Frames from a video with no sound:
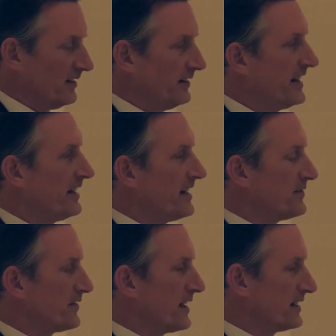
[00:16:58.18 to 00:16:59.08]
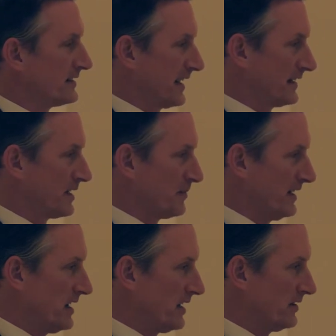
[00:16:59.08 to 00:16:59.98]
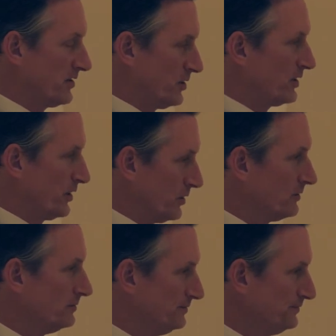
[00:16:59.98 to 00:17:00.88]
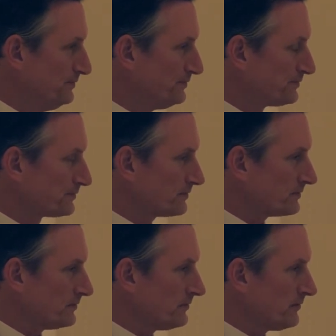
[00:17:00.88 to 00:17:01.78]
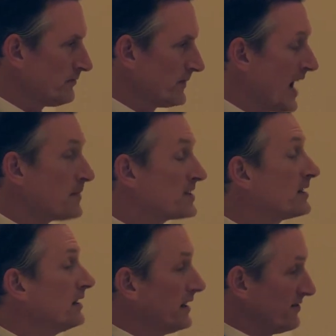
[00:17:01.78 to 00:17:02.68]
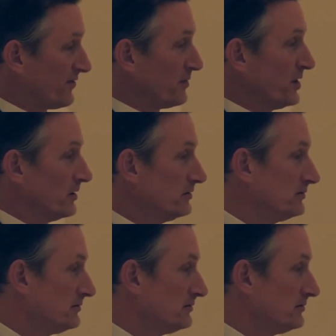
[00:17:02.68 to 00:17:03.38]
litany of things that can be done to you. I'm stealing from you.